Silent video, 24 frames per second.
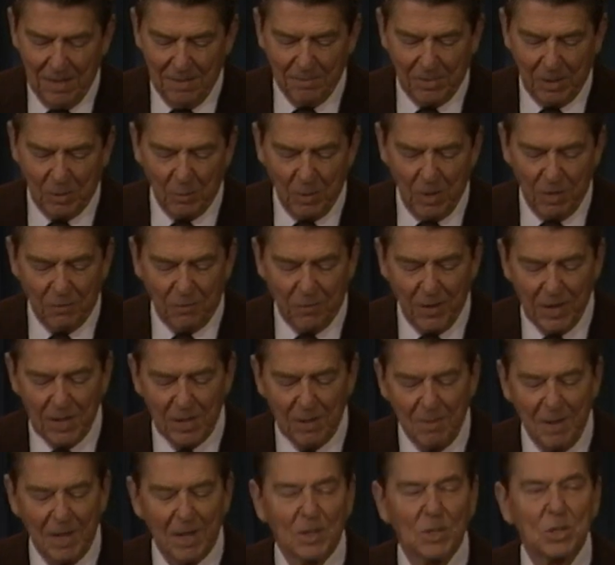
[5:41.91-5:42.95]
but when
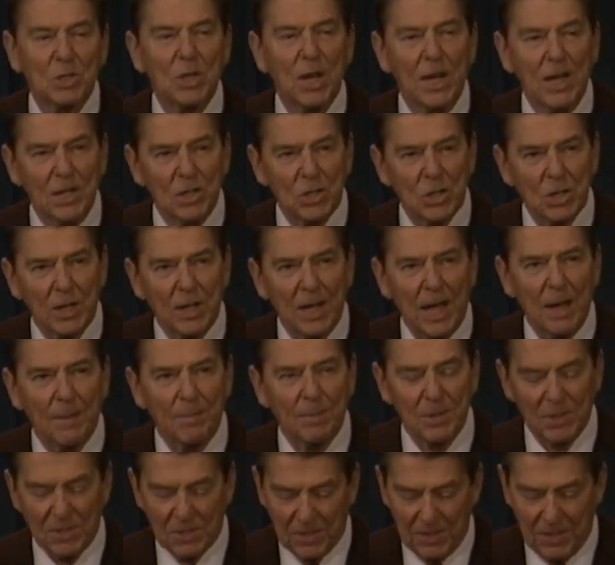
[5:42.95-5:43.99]
fundamental change
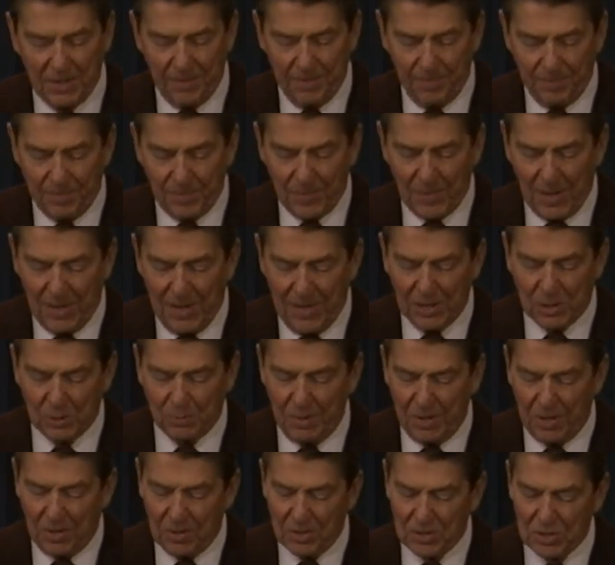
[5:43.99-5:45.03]
happens, it's
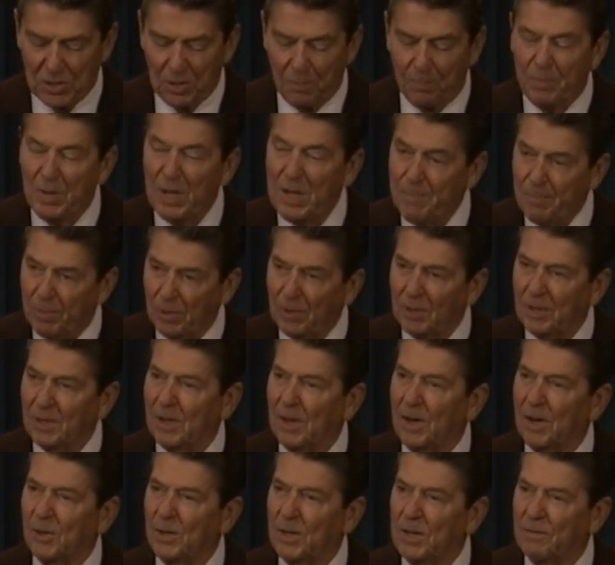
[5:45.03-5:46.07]
because the people
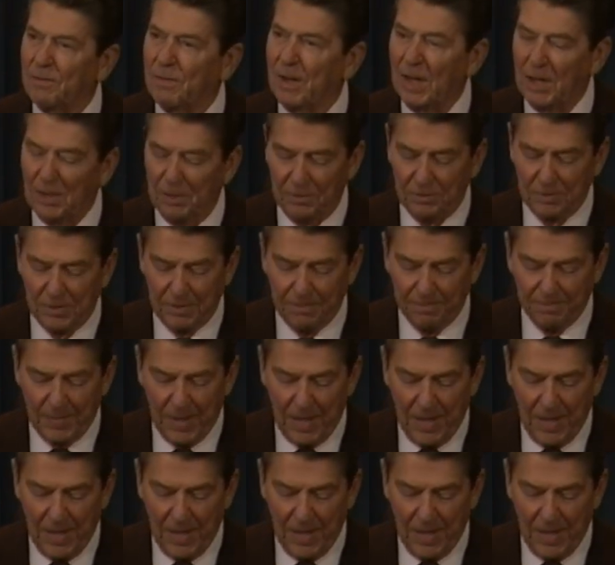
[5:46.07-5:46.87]
are involved,